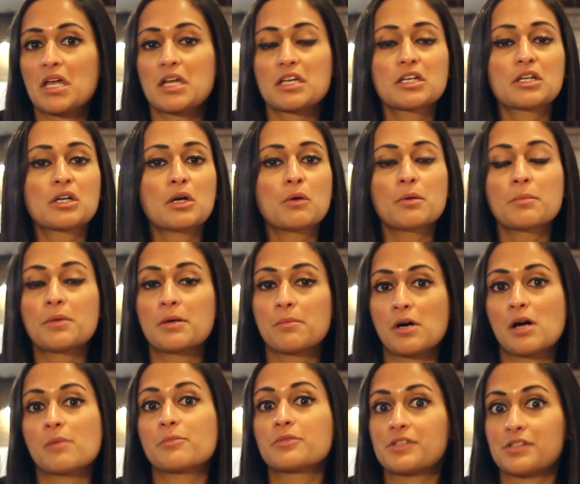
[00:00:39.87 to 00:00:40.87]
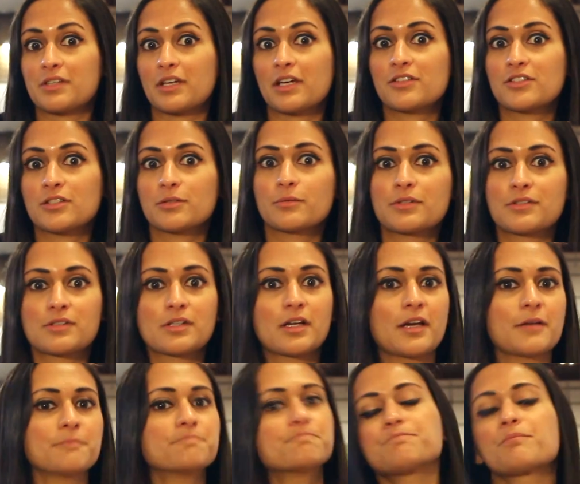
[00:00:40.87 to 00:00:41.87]
You know what my mom would say? She would
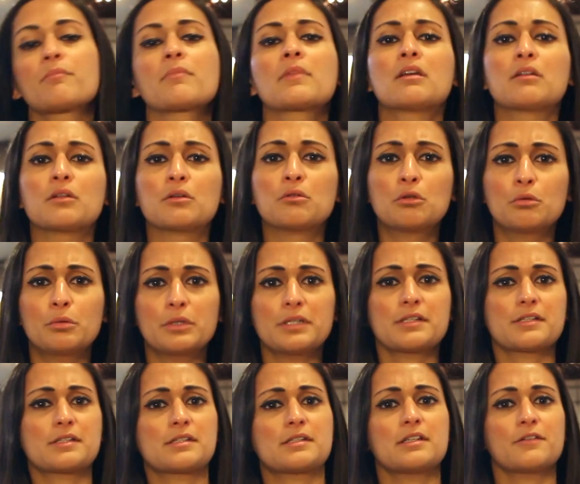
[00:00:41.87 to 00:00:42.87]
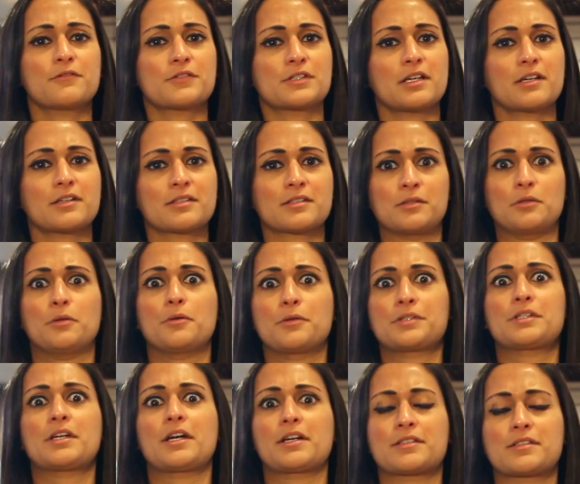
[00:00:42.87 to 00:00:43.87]
say, "You know what is safe sex? No
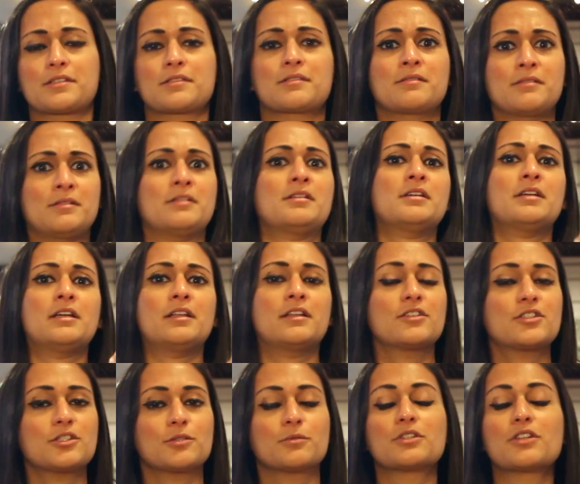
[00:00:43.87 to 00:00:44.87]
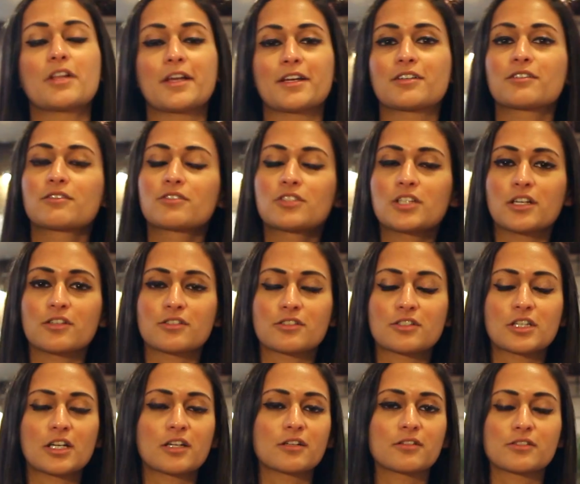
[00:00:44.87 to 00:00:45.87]
sex." Then she would like change the
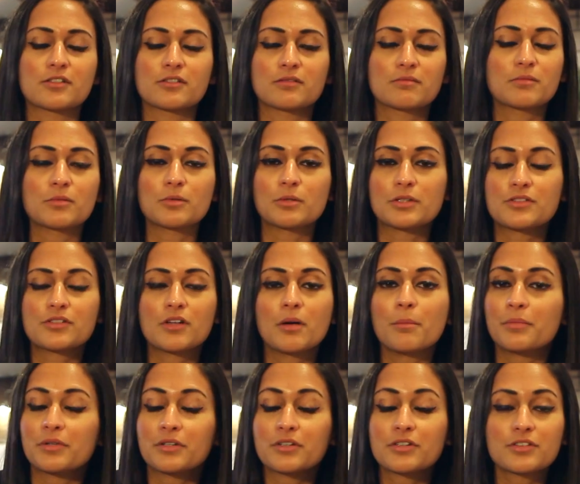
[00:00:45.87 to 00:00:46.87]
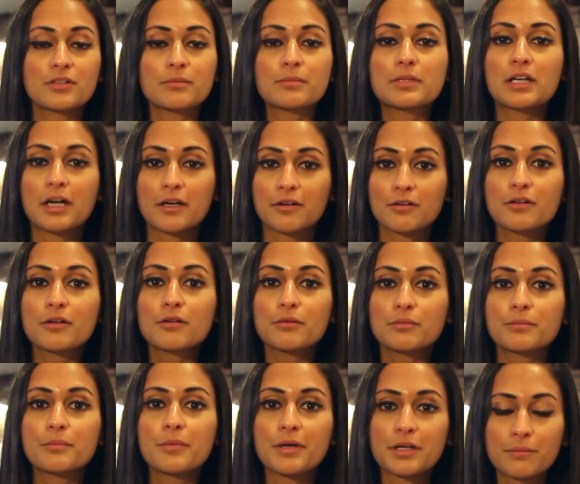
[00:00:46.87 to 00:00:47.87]
channel to Three's Company or something, I don't know.
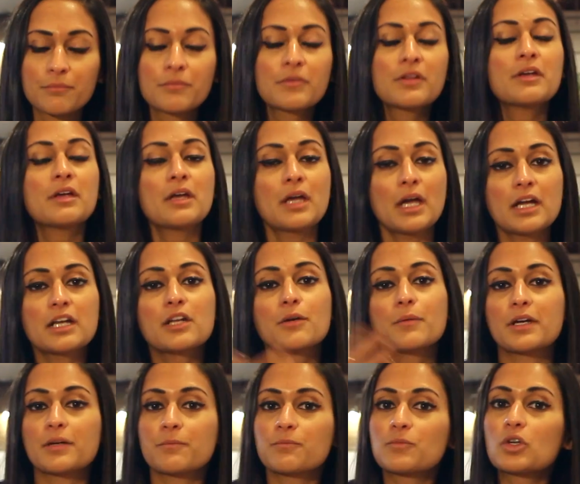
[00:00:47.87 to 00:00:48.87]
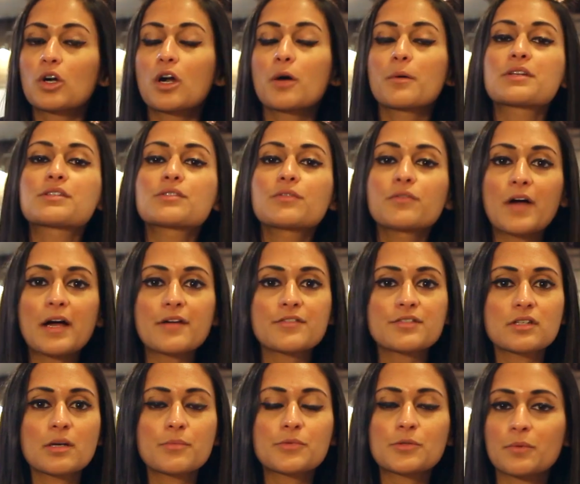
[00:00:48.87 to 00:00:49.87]
But anyway, you're always 5
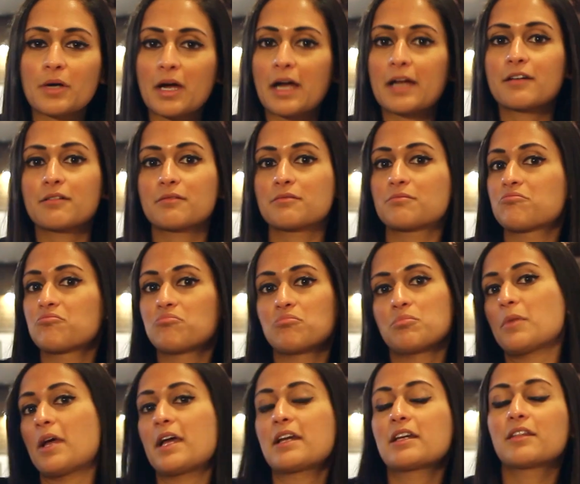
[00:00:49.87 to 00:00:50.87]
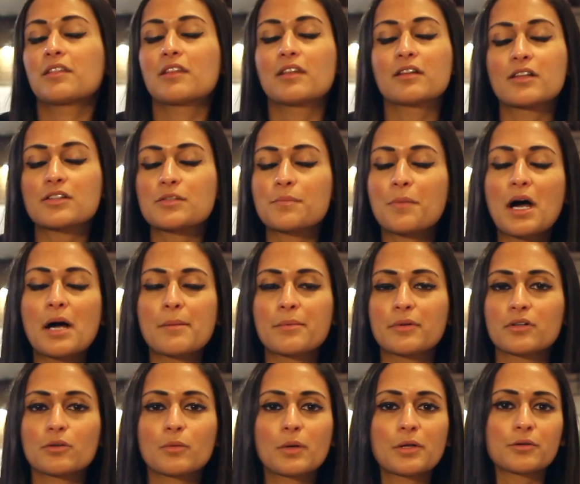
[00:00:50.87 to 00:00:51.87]
steps behind anything that's
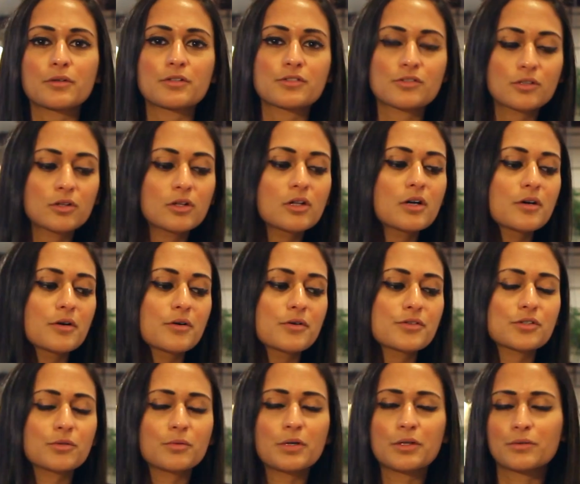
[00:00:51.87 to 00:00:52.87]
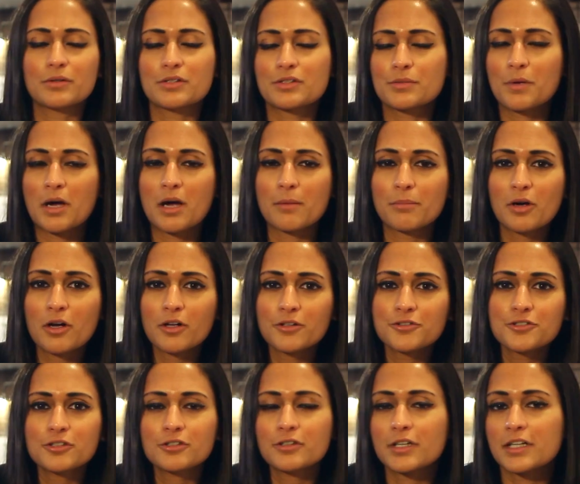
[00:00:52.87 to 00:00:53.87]
popular, whether it's clothes or whether it's pop
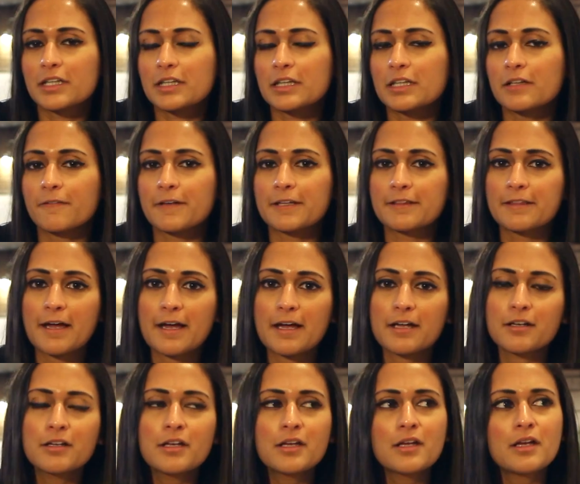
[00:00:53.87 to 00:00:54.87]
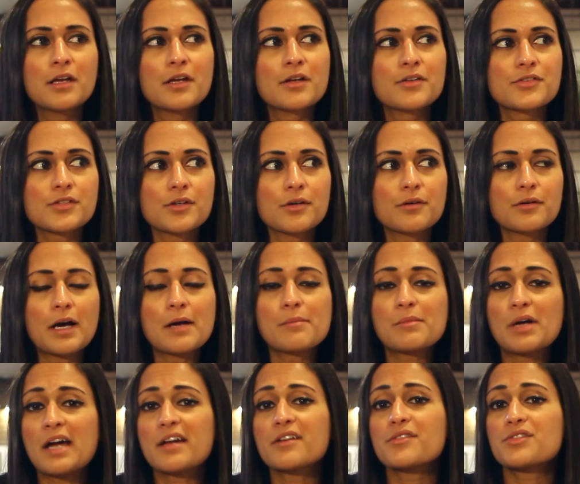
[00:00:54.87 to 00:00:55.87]
culture or anything like that. So I'm
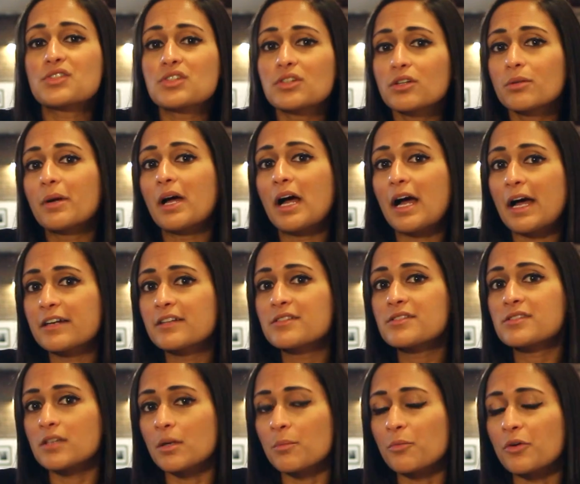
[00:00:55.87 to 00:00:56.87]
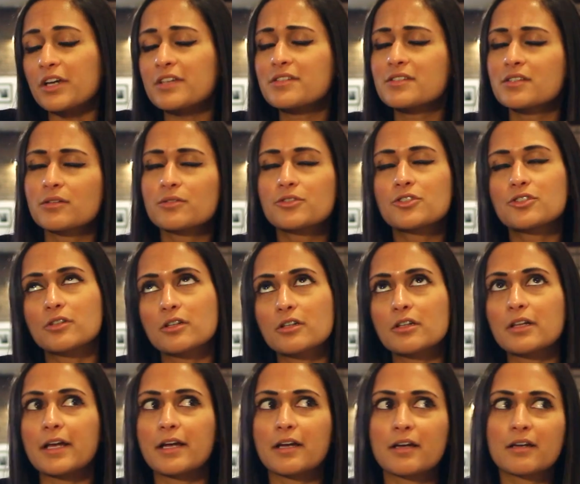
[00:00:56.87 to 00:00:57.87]
kind of still behind in some ways, you know, sure,
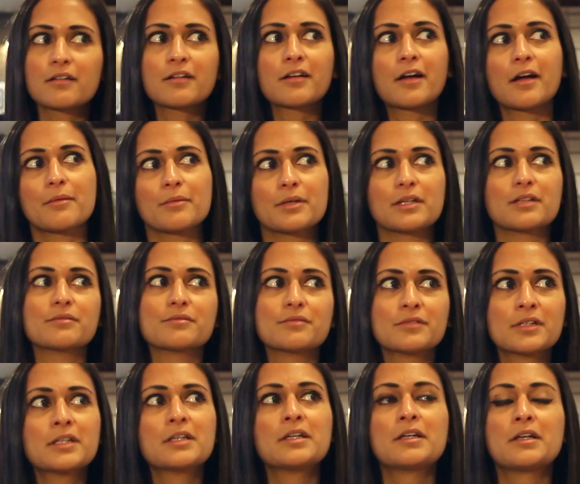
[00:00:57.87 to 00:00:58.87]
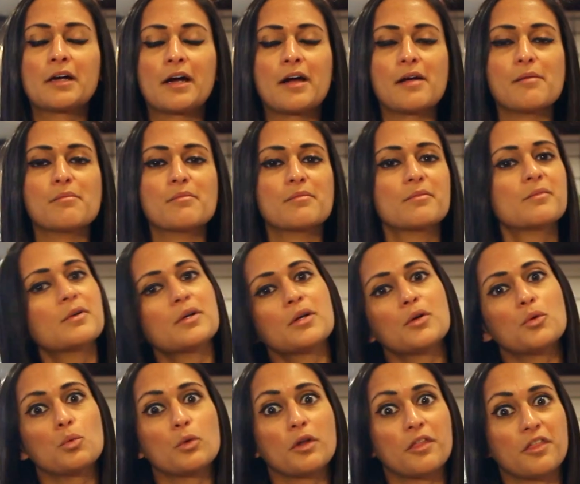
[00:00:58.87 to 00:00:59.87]
like, I mean, I'm
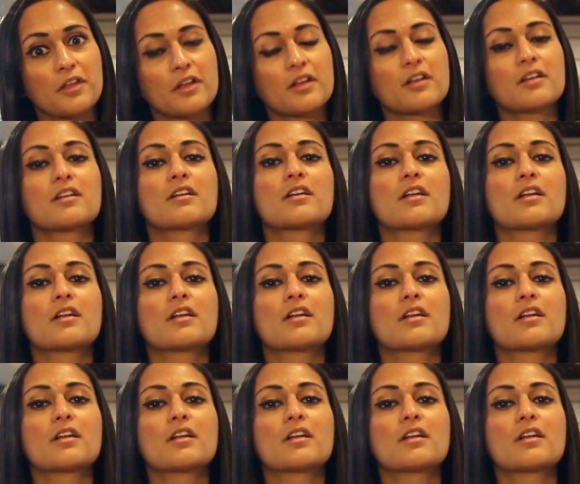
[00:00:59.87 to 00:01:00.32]
with it